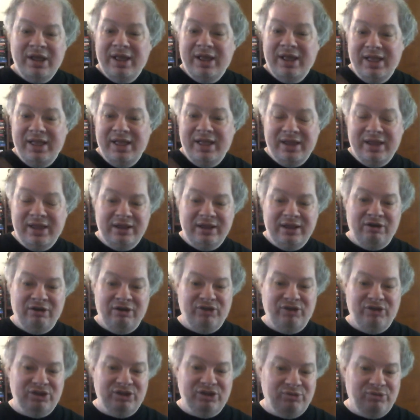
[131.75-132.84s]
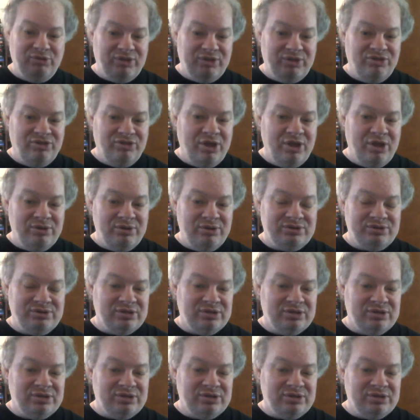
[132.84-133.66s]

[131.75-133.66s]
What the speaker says: and I'll integrate those.